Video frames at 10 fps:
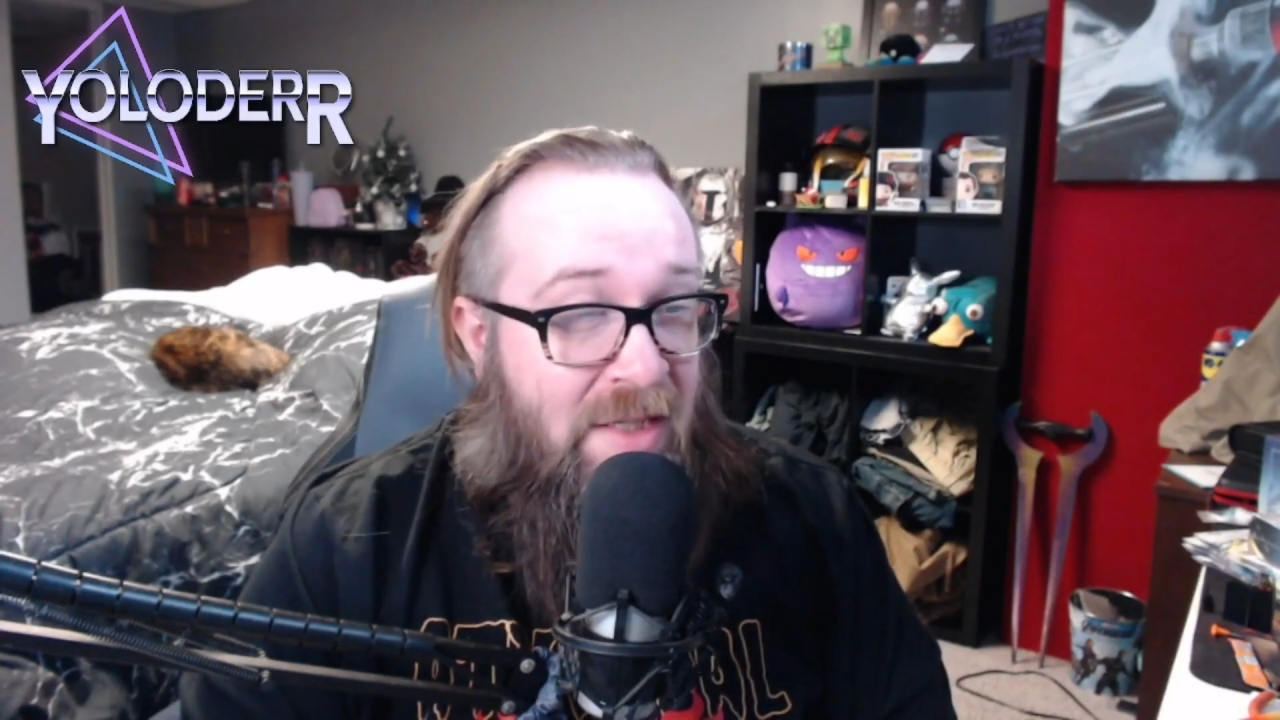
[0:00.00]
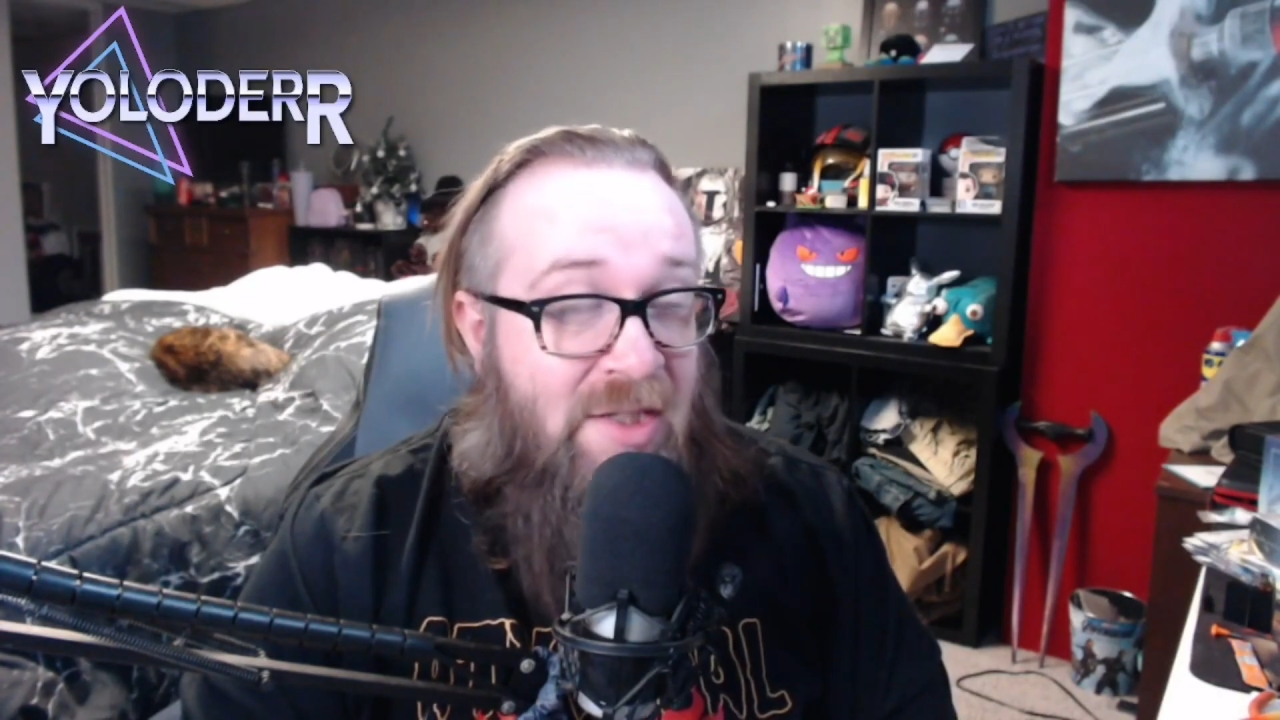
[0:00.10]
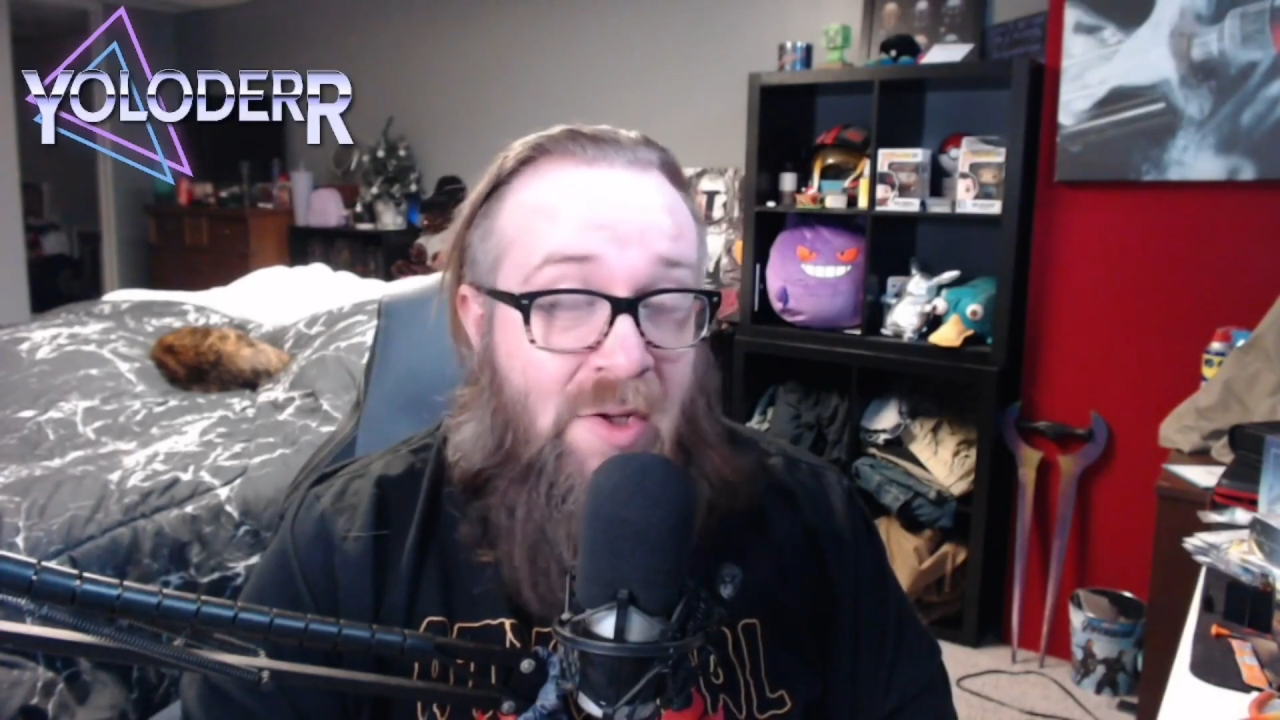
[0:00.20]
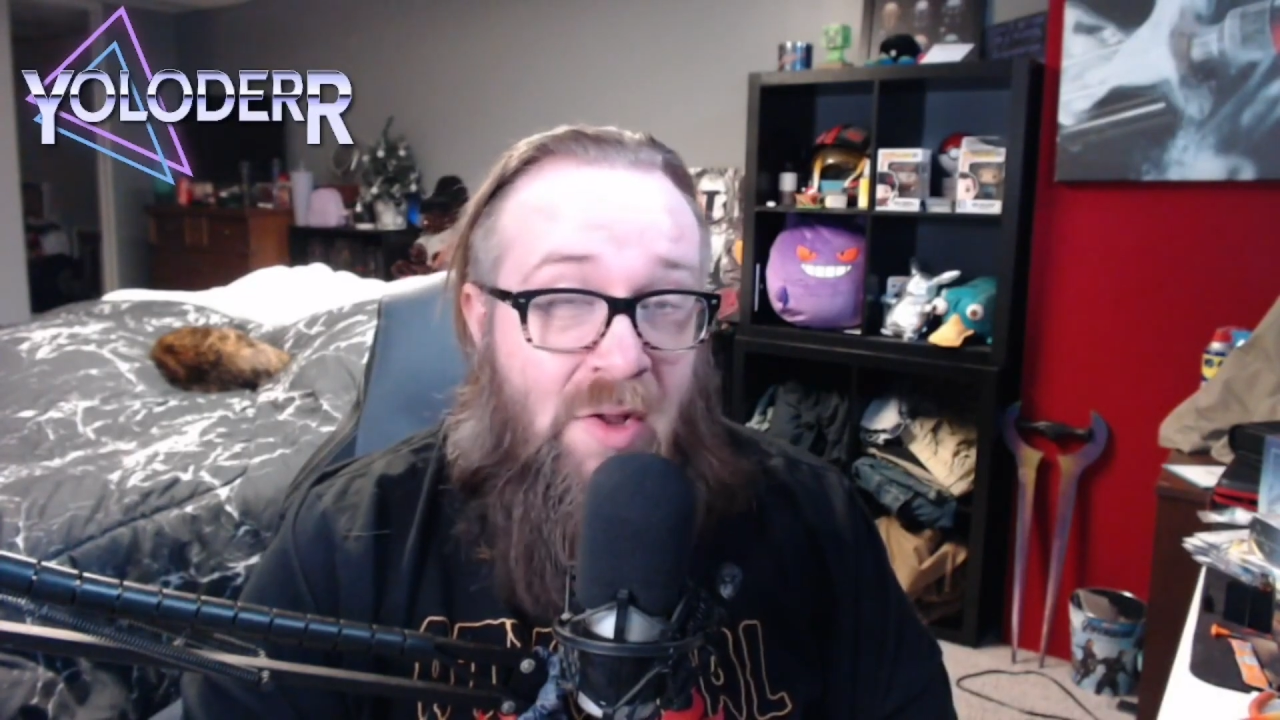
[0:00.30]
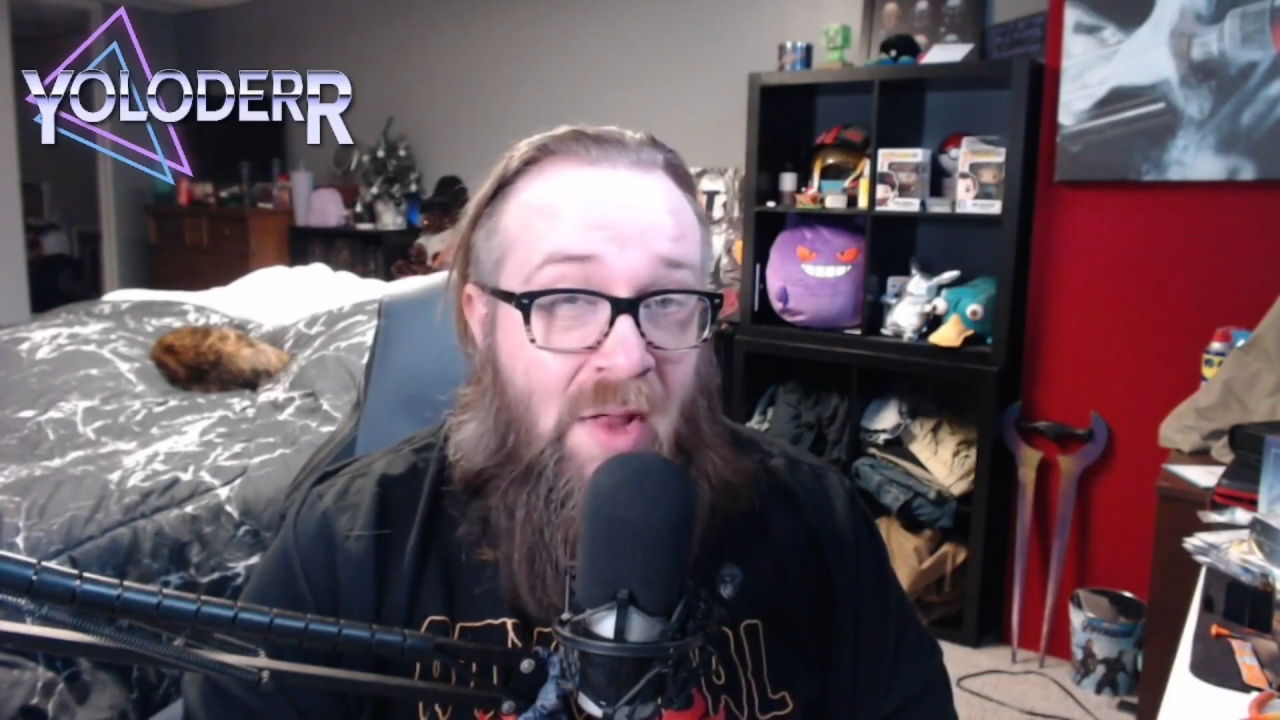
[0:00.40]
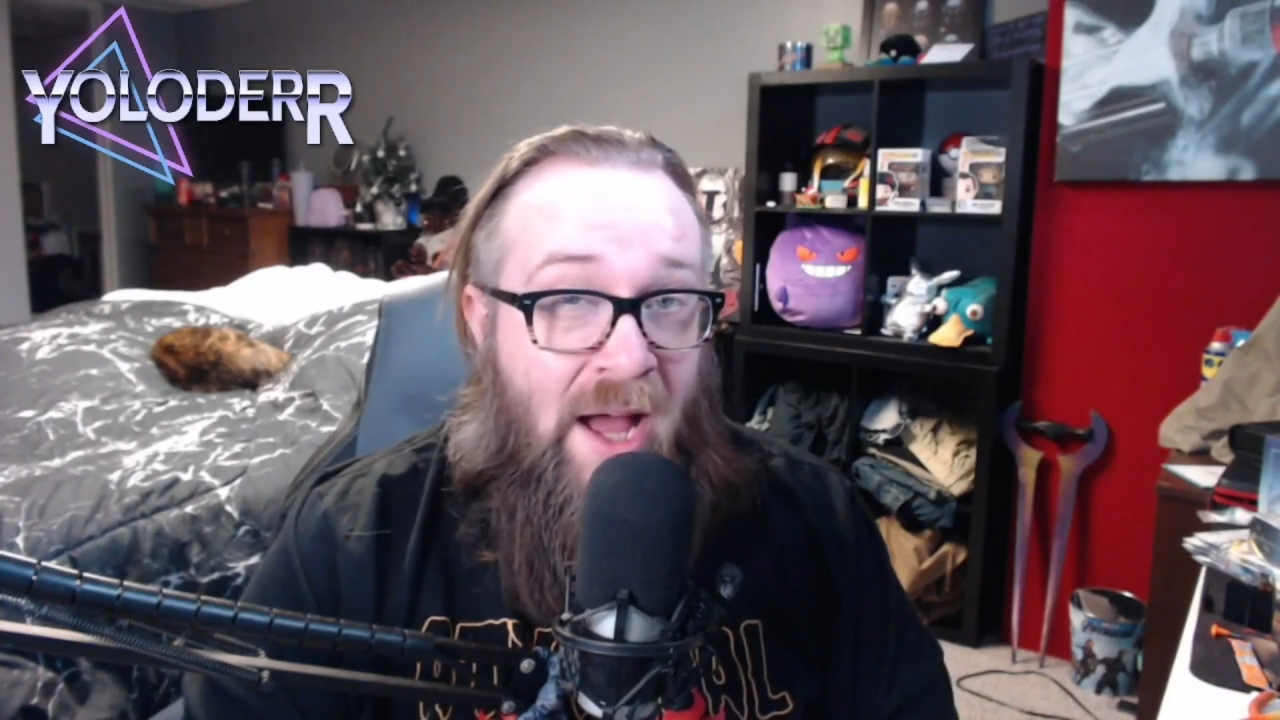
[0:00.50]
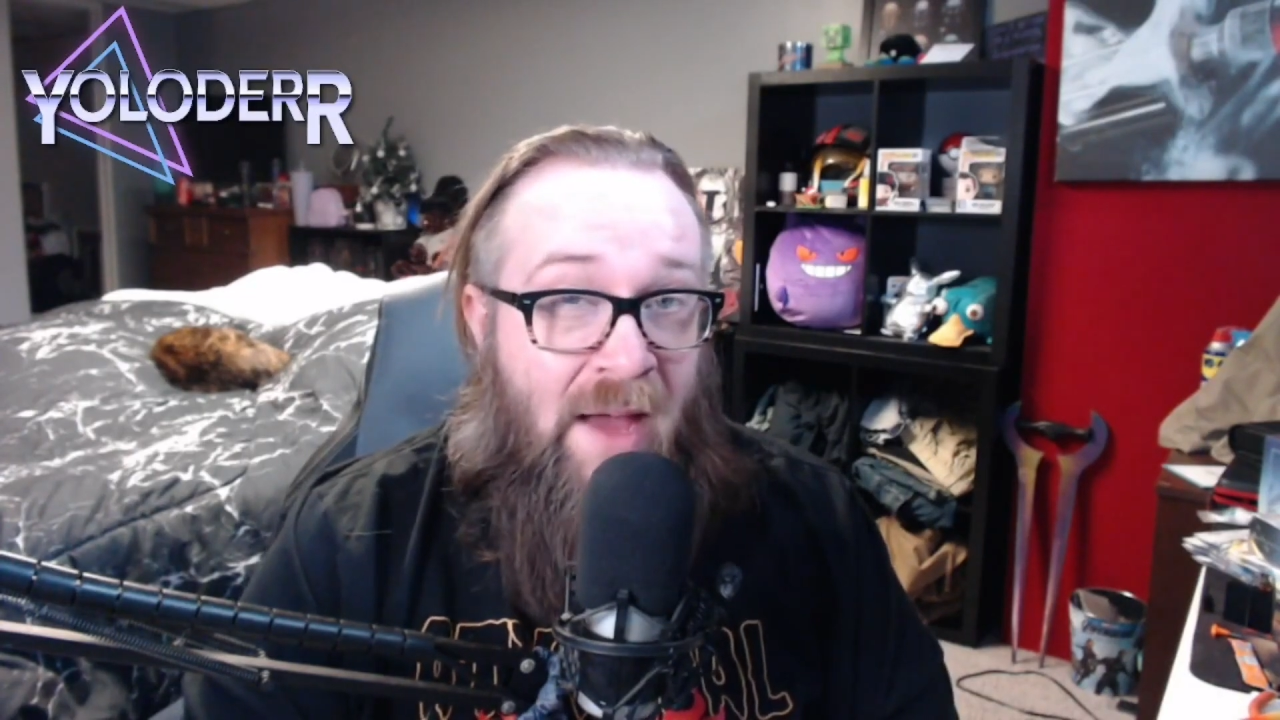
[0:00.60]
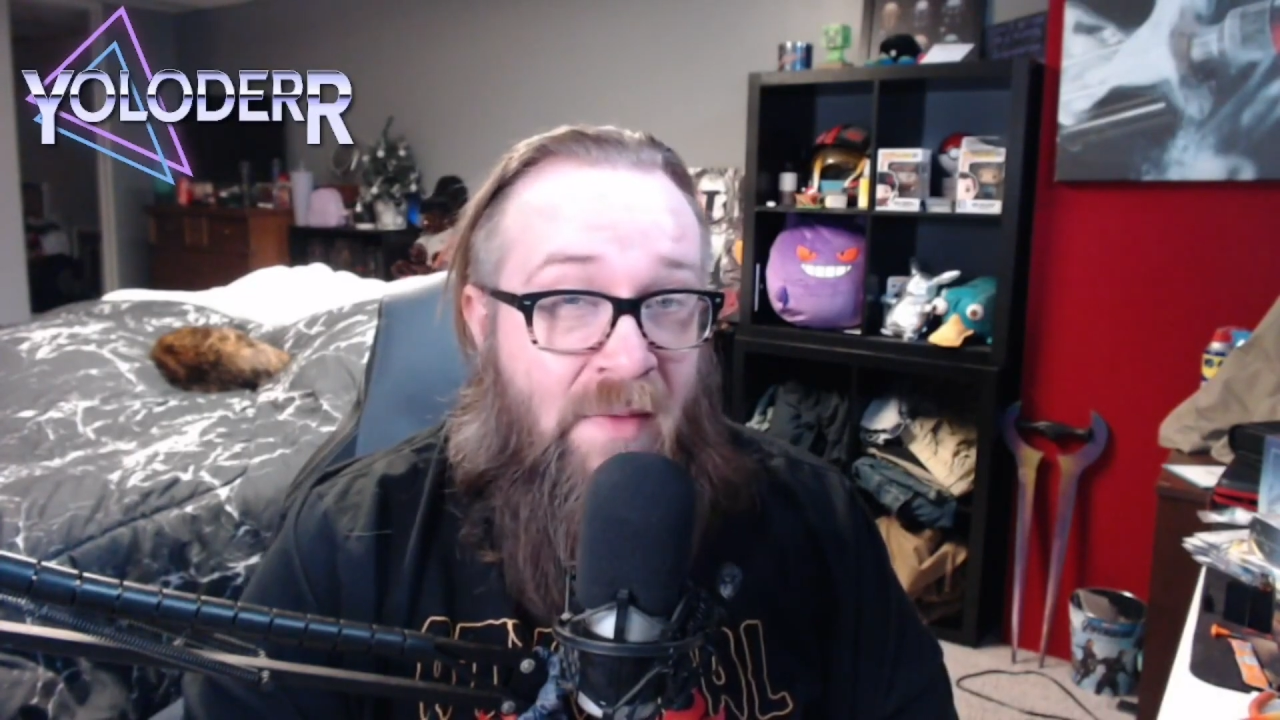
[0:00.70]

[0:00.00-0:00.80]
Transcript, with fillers: still alive.